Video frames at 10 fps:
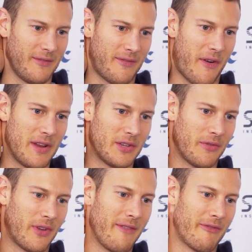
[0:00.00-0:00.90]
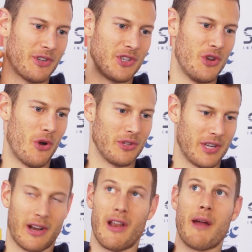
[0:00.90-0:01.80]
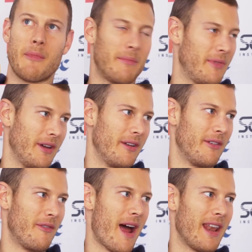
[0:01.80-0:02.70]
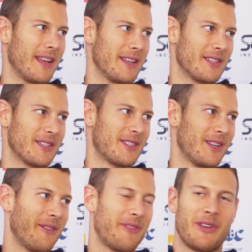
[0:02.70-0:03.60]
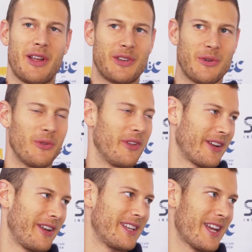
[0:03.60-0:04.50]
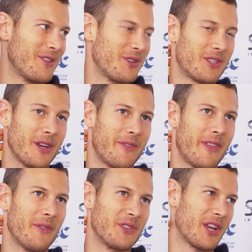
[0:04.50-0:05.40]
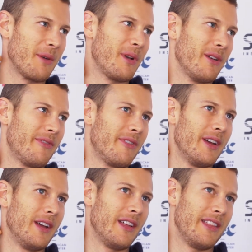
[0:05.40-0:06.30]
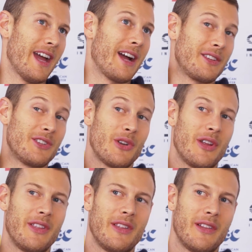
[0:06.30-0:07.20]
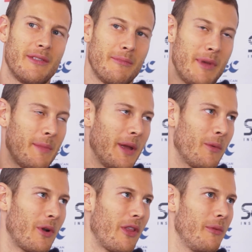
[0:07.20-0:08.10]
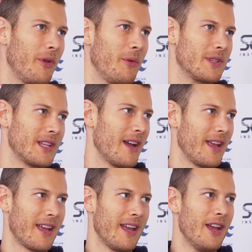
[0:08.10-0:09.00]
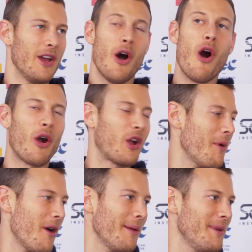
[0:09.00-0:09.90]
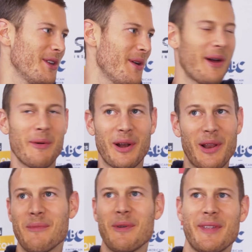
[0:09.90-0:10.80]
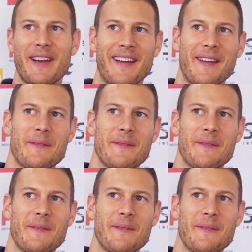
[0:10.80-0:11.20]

very sort of keen for us not to climb up the ratlings and stuff and like do all this kind of dangerous stuff. And then there was a couple of the actors on it, me being one of them, that was like, oh, come on, let me do it, I want to climb up there.